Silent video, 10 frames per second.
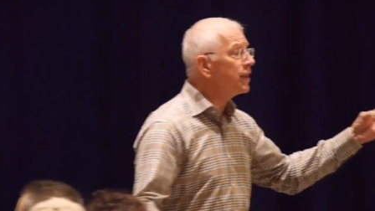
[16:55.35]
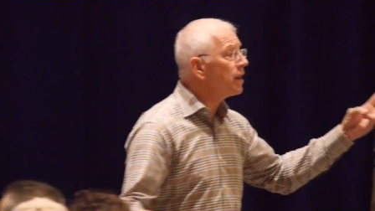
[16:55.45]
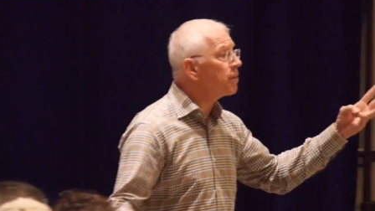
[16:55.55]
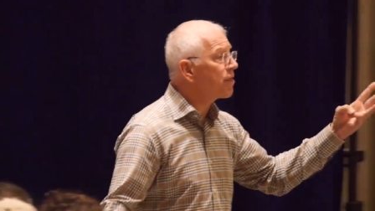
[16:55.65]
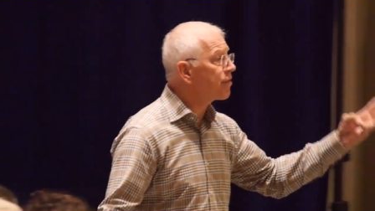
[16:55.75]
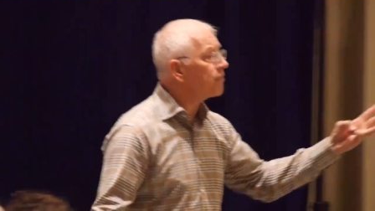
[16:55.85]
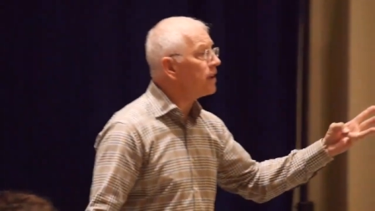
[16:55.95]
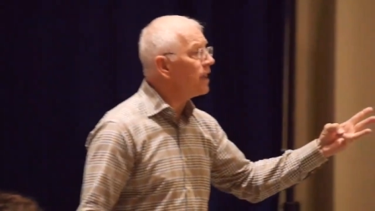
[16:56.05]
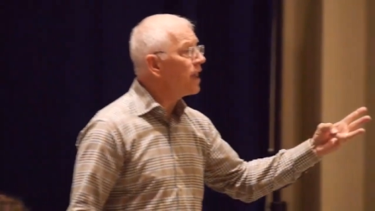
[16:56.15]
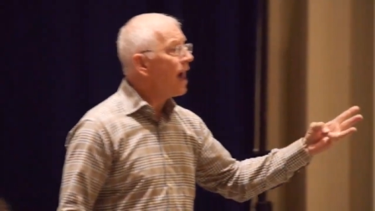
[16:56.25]
And number
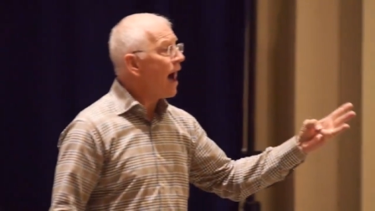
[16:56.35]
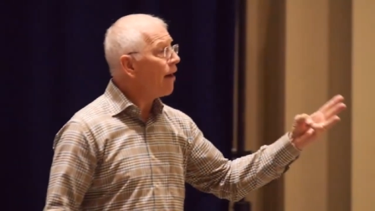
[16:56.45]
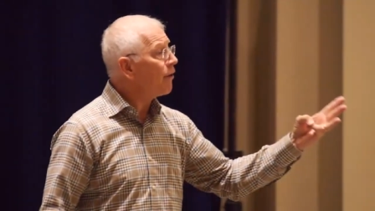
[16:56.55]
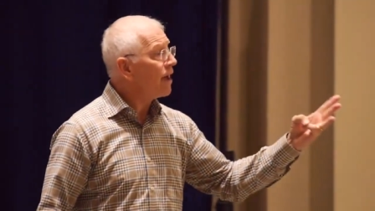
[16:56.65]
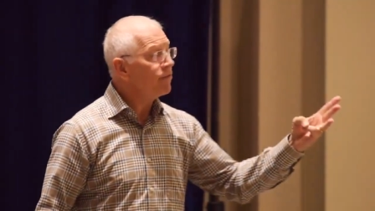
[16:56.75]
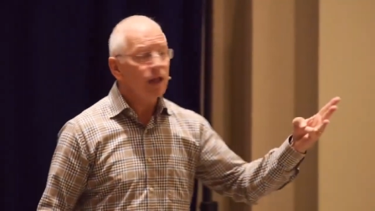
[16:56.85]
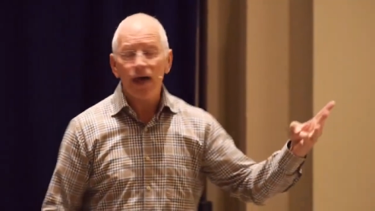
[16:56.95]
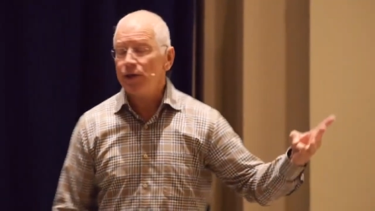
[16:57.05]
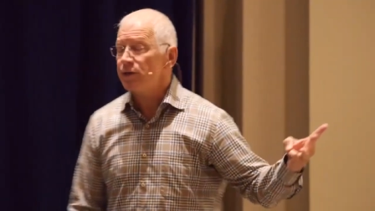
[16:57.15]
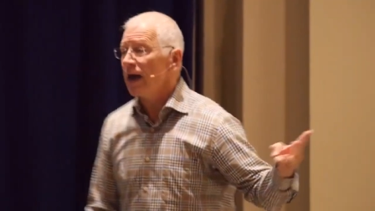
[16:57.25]
three, how to have a
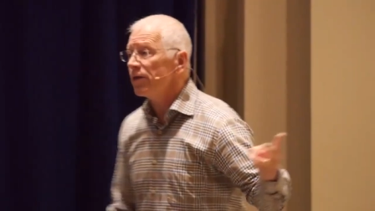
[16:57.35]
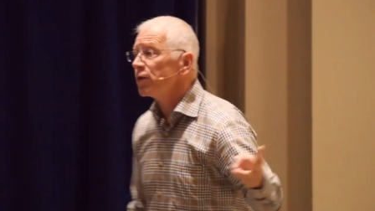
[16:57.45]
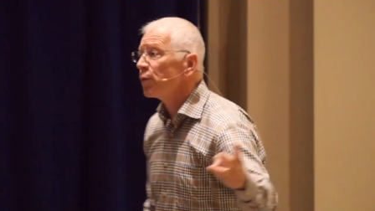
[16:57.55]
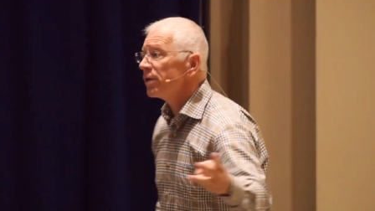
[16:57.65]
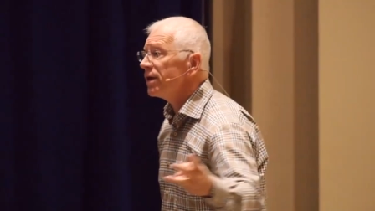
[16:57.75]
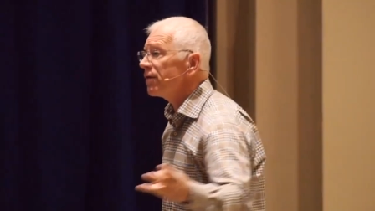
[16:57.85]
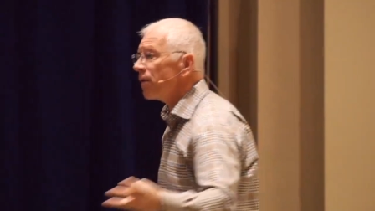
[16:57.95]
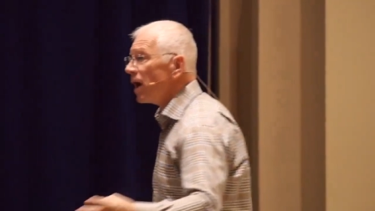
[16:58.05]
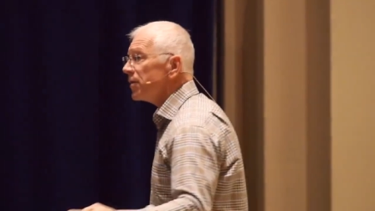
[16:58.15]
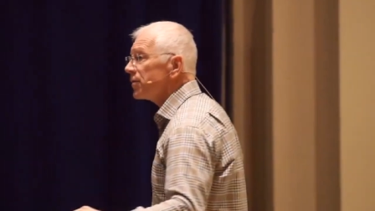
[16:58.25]
lifestyle that's worthy of
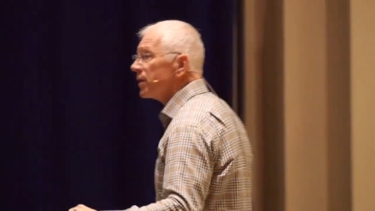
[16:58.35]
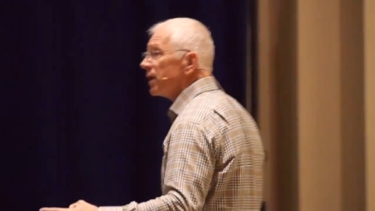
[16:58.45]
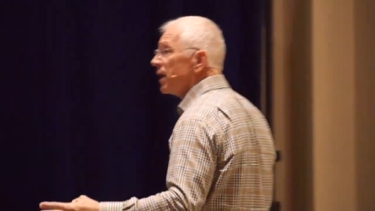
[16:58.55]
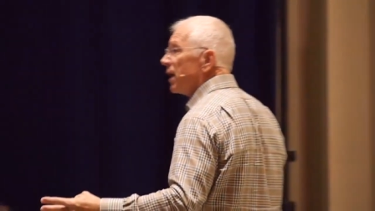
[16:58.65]
Christ.